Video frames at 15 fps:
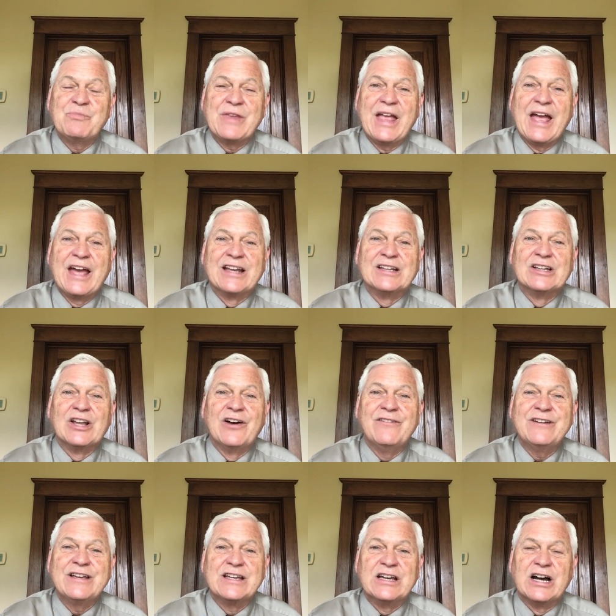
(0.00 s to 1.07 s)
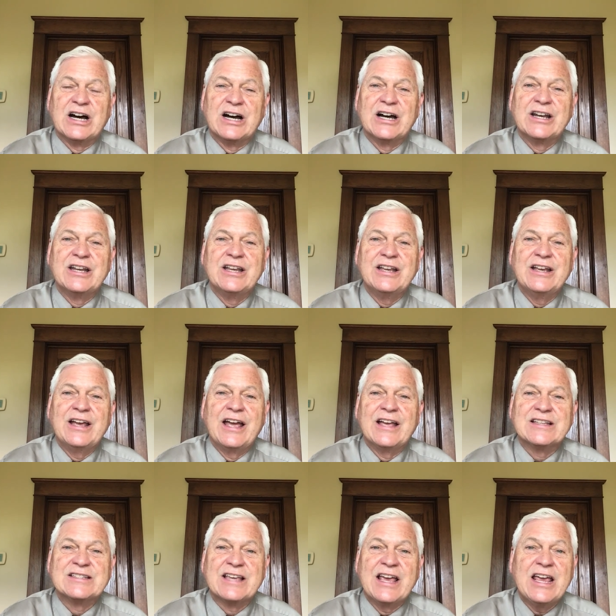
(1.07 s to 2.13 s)
And loving God,
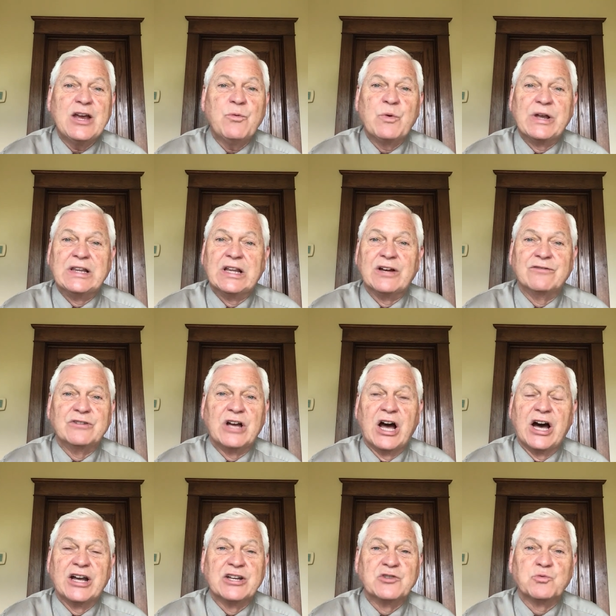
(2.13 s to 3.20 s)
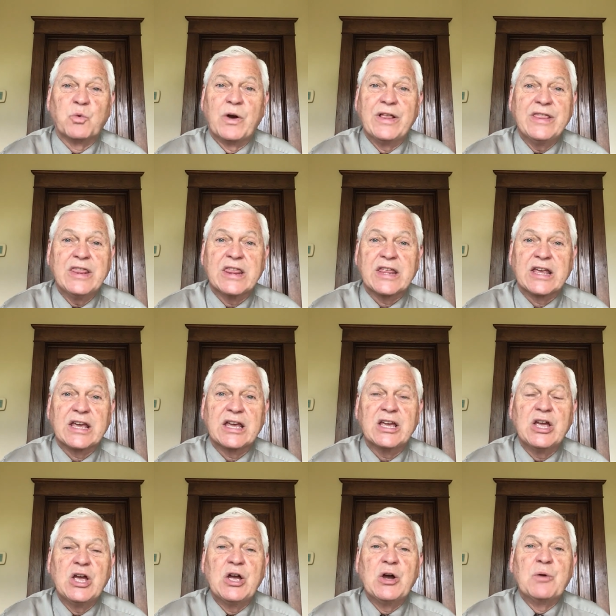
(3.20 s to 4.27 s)
saying we love God is one thing,
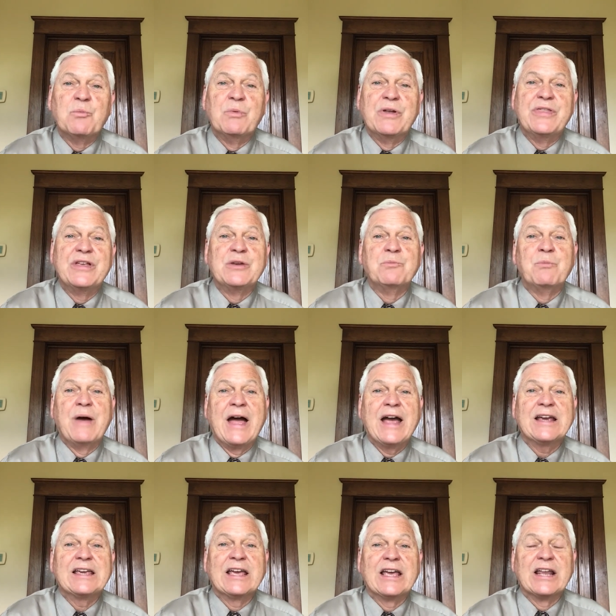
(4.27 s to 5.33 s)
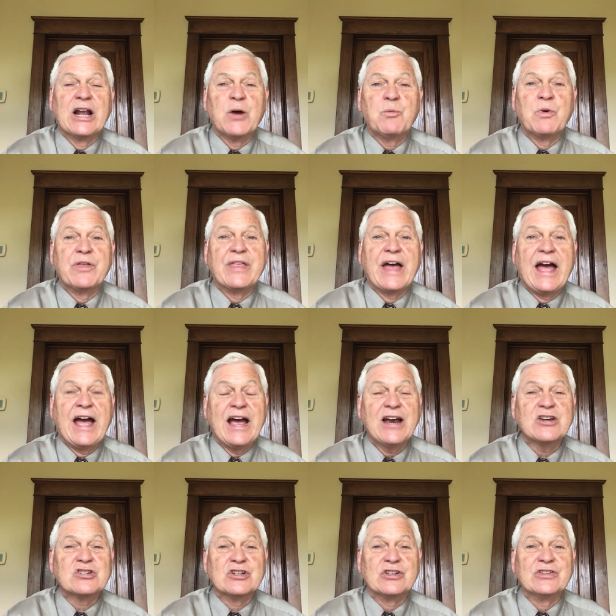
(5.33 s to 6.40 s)
but then backing it up with
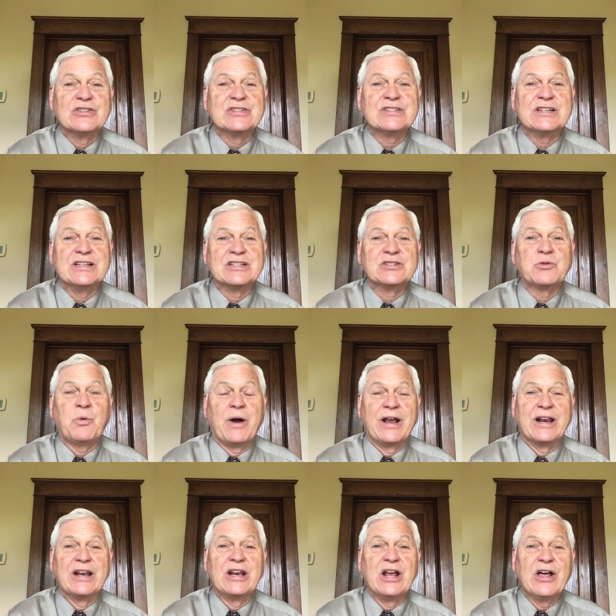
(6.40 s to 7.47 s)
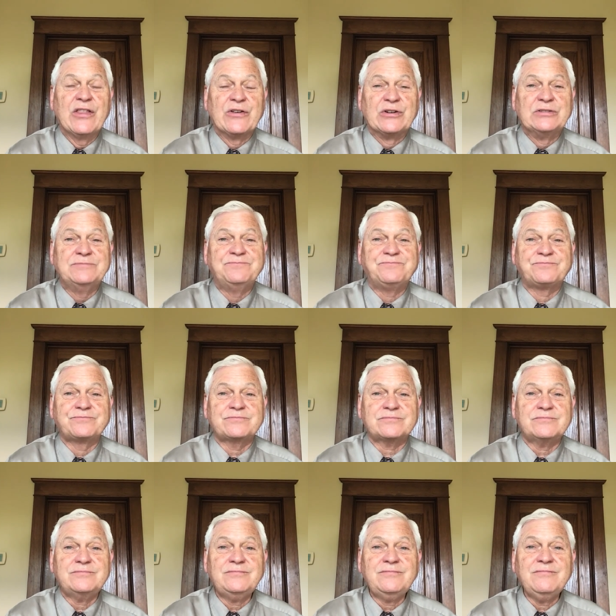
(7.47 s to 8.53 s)
actions is quite another.
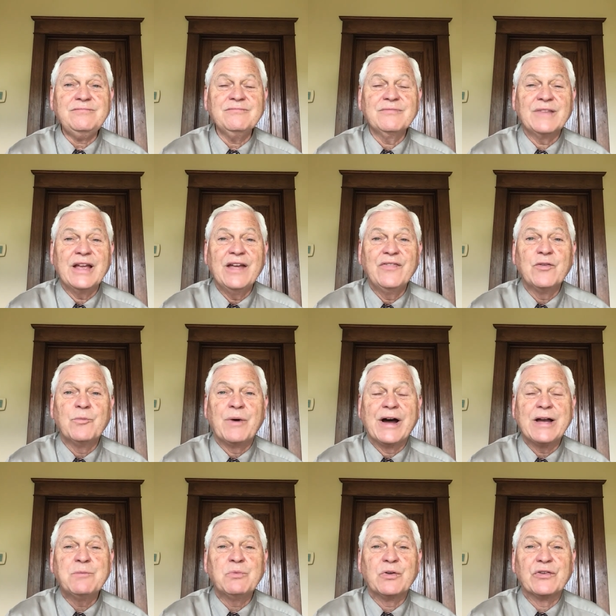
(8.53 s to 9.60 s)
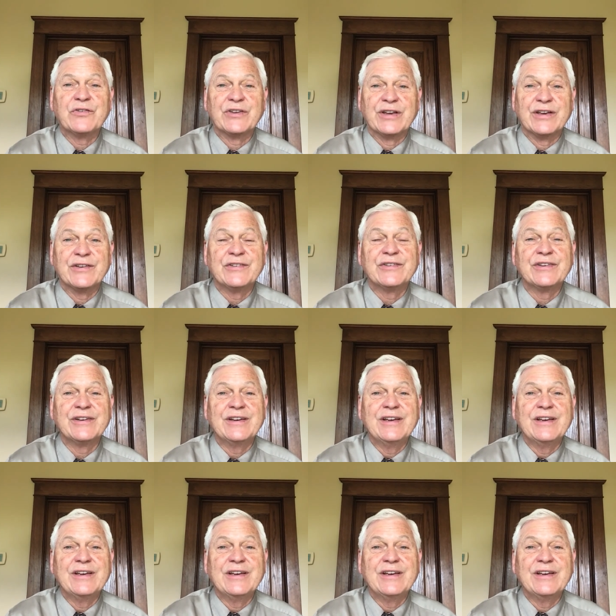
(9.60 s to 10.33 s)
And the Bible says